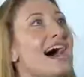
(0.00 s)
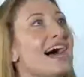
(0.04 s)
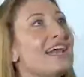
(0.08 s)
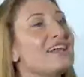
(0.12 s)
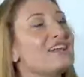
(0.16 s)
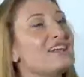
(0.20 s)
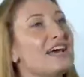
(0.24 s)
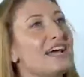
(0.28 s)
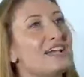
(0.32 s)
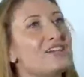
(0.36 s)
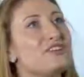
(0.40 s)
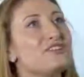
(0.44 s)

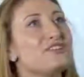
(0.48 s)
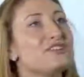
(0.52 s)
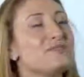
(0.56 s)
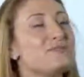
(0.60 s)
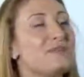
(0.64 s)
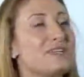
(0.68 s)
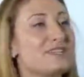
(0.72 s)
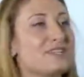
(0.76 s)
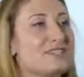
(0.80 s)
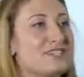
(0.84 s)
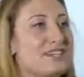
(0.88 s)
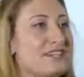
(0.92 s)
And you
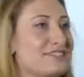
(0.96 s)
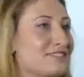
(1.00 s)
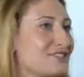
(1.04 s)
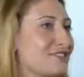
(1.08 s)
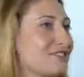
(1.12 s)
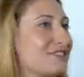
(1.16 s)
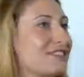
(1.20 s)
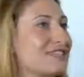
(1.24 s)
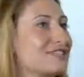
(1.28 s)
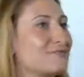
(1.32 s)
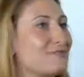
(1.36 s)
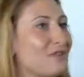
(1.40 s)
did
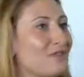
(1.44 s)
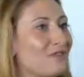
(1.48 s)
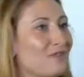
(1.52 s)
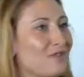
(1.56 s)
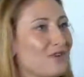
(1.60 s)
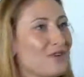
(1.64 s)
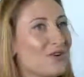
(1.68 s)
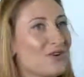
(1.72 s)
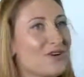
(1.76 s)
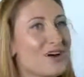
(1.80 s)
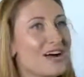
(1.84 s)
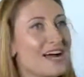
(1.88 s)
touch on this
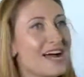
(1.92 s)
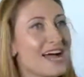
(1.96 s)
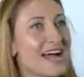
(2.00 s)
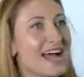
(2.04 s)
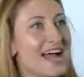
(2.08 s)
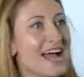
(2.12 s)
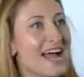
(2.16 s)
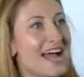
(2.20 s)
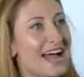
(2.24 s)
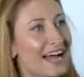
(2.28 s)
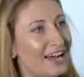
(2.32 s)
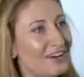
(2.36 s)
before.
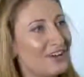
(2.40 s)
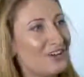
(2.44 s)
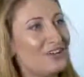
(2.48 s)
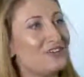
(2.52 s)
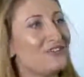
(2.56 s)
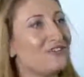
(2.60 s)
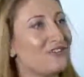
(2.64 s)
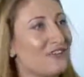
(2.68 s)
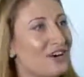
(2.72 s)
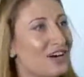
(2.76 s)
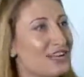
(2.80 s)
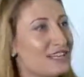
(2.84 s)
How do
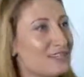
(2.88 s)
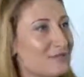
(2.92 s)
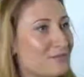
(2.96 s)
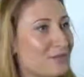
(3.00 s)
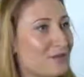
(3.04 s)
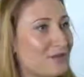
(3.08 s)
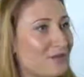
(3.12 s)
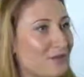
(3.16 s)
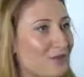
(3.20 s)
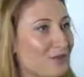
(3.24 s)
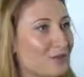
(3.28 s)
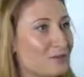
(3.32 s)
you find
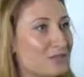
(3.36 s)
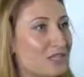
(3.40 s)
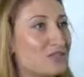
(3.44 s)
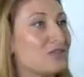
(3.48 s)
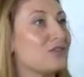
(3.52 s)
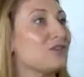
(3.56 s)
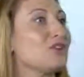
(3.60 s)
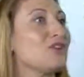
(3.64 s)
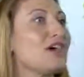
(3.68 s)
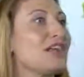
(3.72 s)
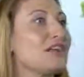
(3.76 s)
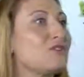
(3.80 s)
it performs
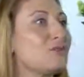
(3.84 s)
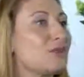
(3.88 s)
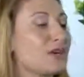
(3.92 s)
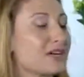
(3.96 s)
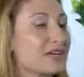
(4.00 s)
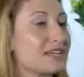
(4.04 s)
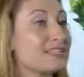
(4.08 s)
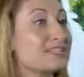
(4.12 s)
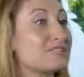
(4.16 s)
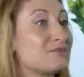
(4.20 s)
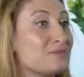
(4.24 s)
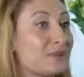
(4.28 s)
in your line of
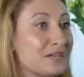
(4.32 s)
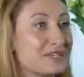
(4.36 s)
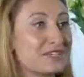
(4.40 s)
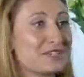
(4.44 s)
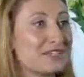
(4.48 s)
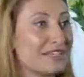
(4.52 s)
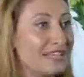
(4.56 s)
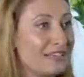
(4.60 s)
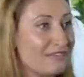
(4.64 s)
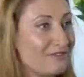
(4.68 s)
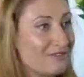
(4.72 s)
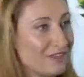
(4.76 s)
work,
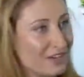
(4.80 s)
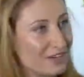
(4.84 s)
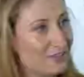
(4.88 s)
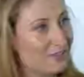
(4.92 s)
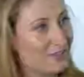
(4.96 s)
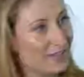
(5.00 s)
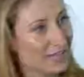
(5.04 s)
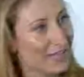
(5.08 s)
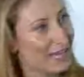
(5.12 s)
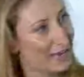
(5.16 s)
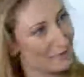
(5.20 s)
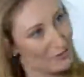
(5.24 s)
especially in front
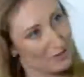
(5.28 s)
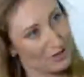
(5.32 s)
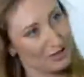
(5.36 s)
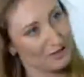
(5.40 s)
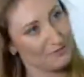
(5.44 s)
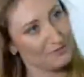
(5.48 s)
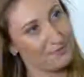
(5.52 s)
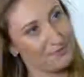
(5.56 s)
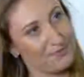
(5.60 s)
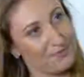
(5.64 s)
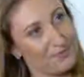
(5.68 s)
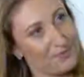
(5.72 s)
of the
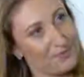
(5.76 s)
camera?